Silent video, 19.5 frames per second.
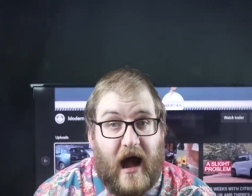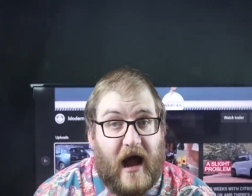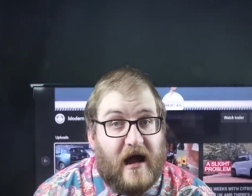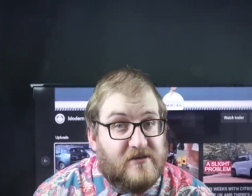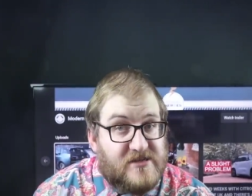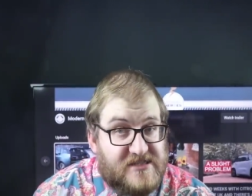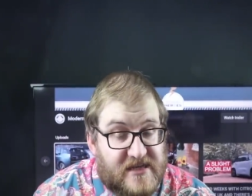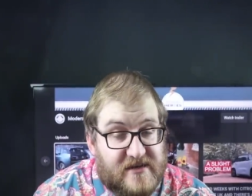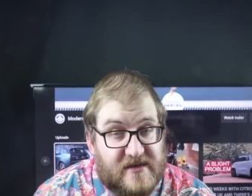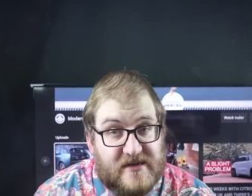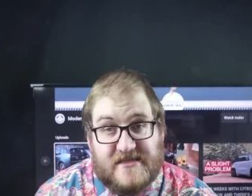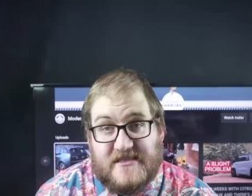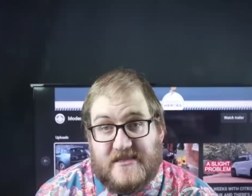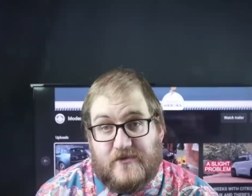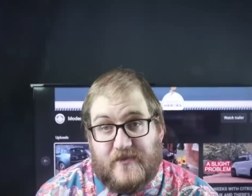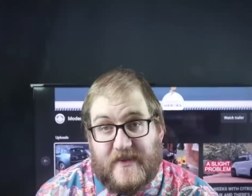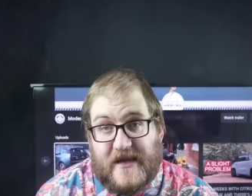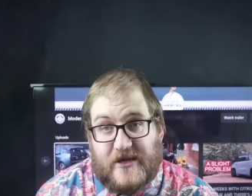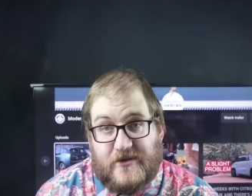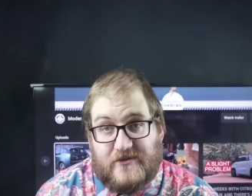I'll certainly
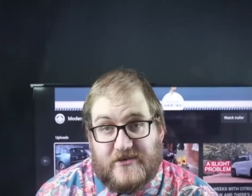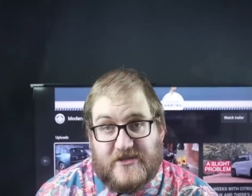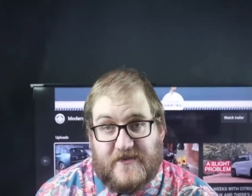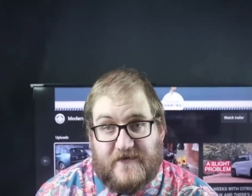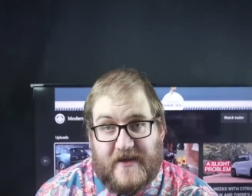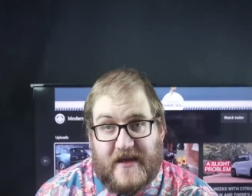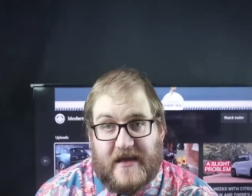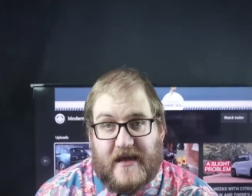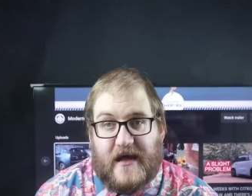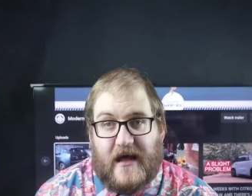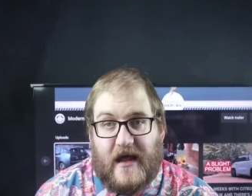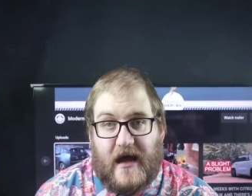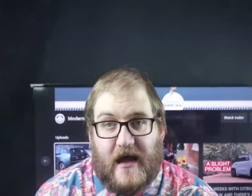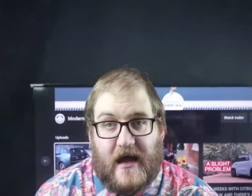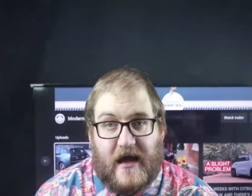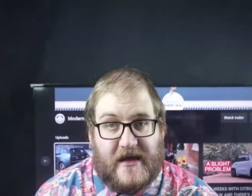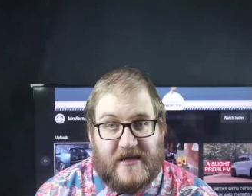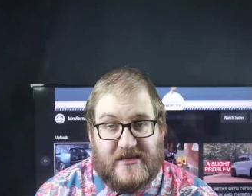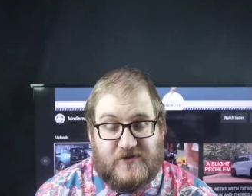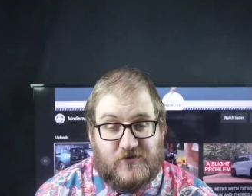still make use of it.
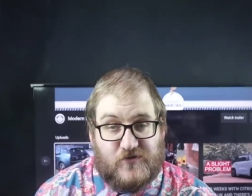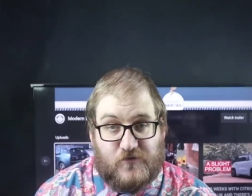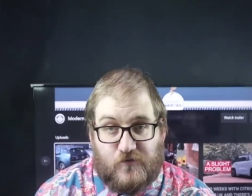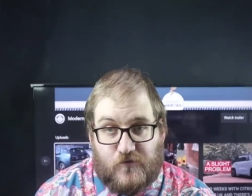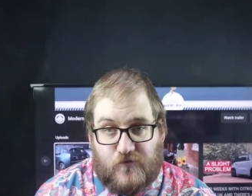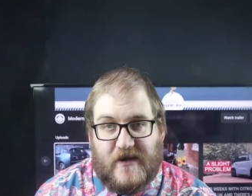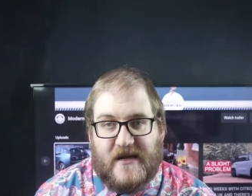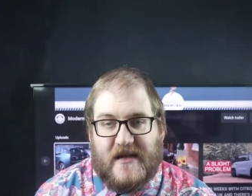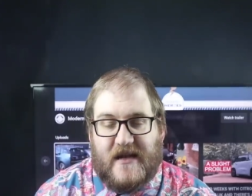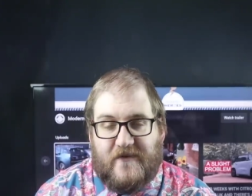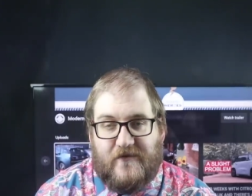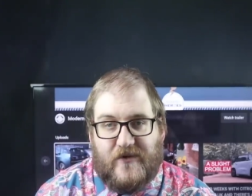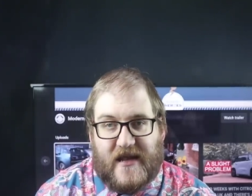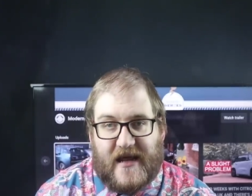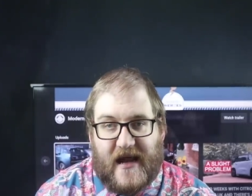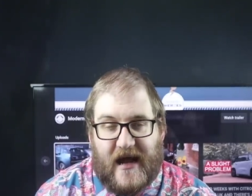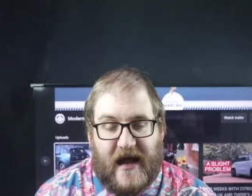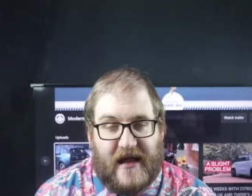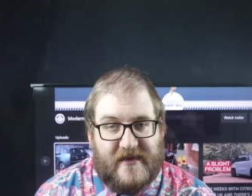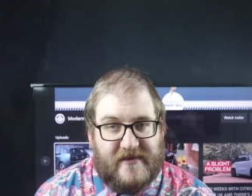It's really, really
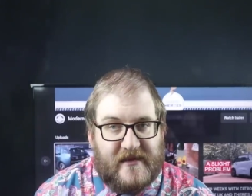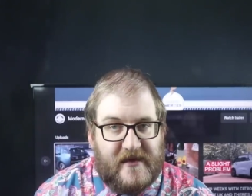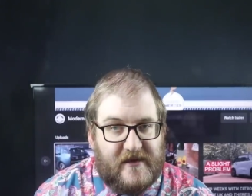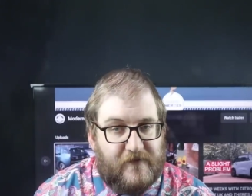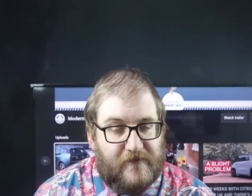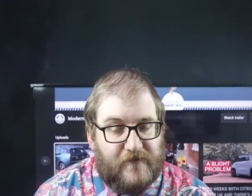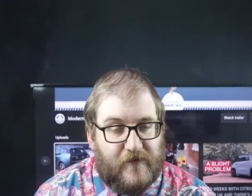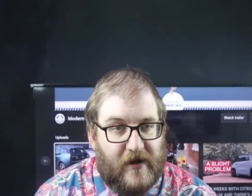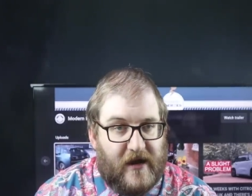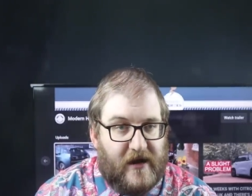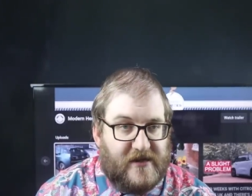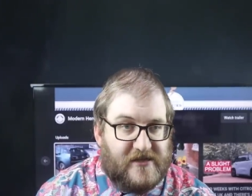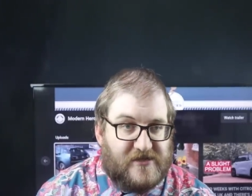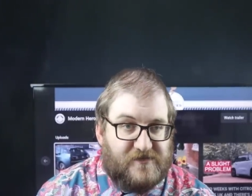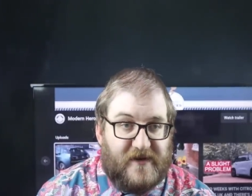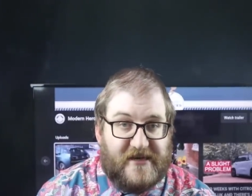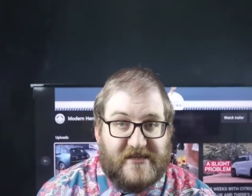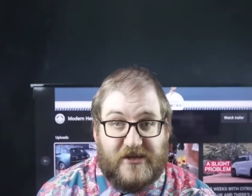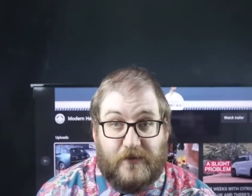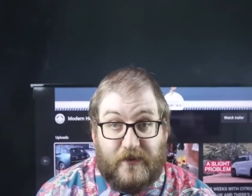handy,
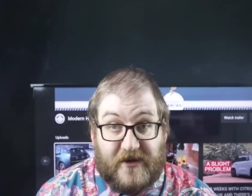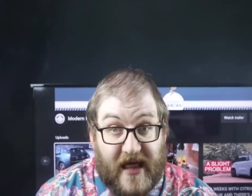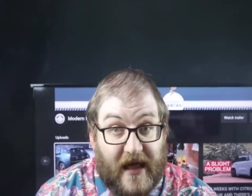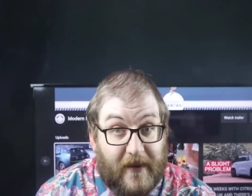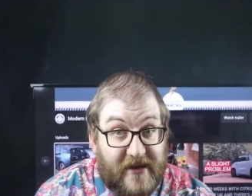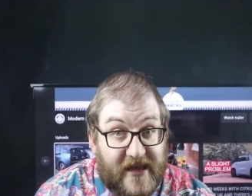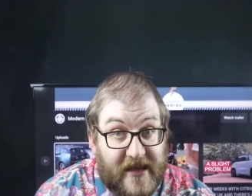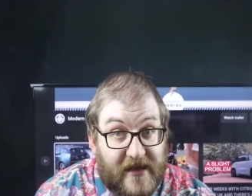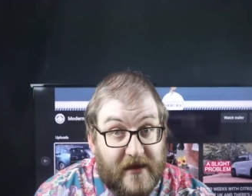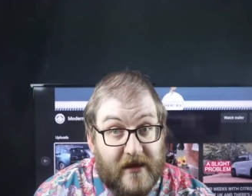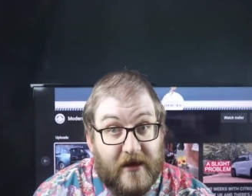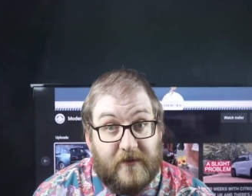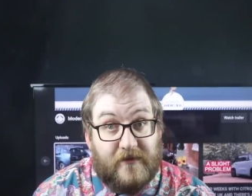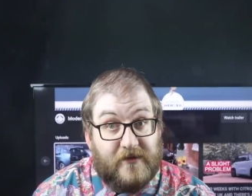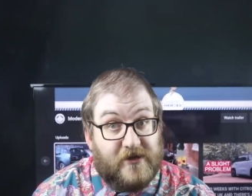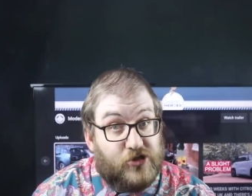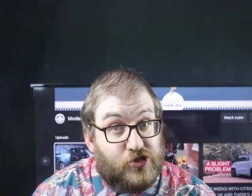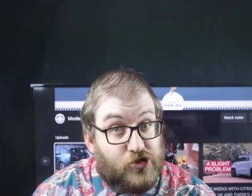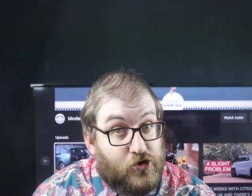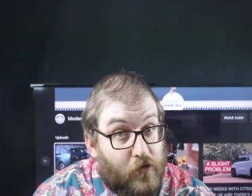especially with AMI,
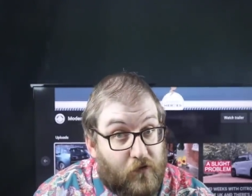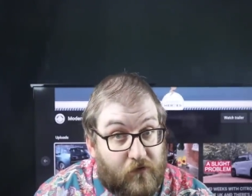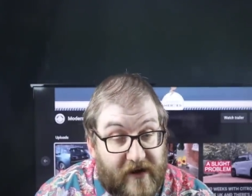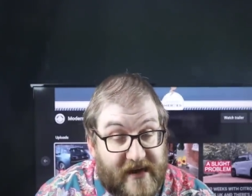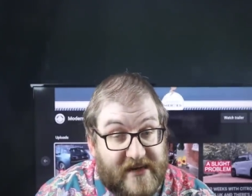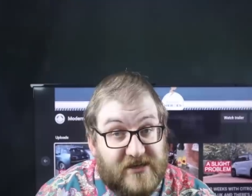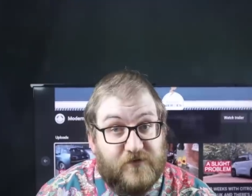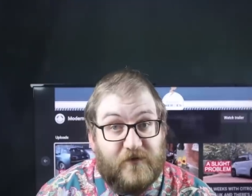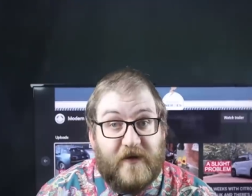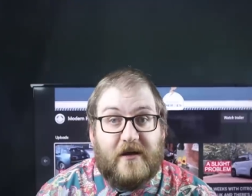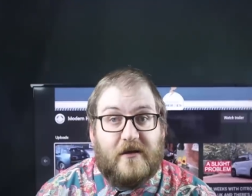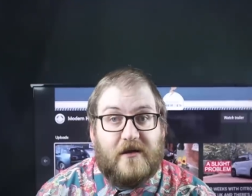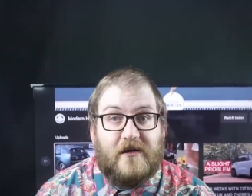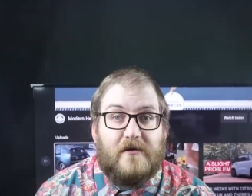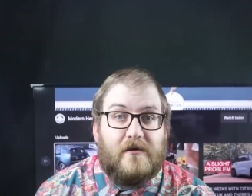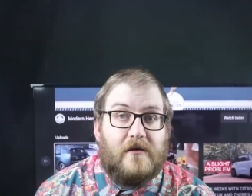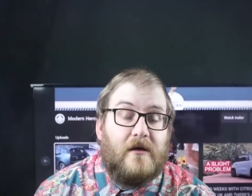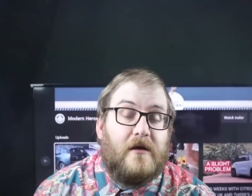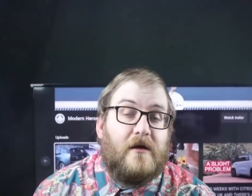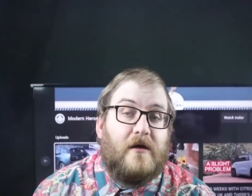being a short-range
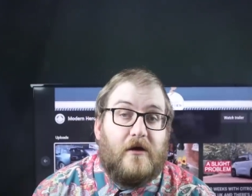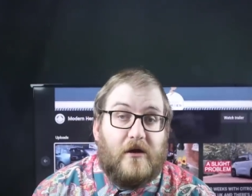vehicle.